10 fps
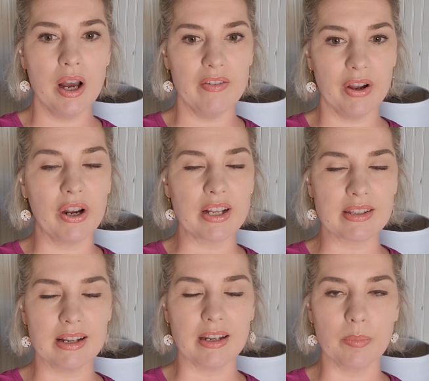a very
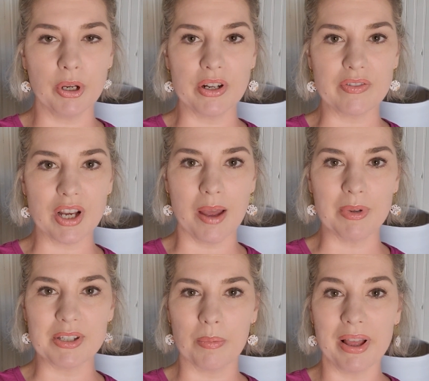extended period of time
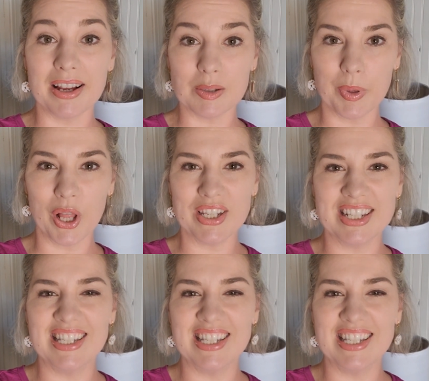until my husband lost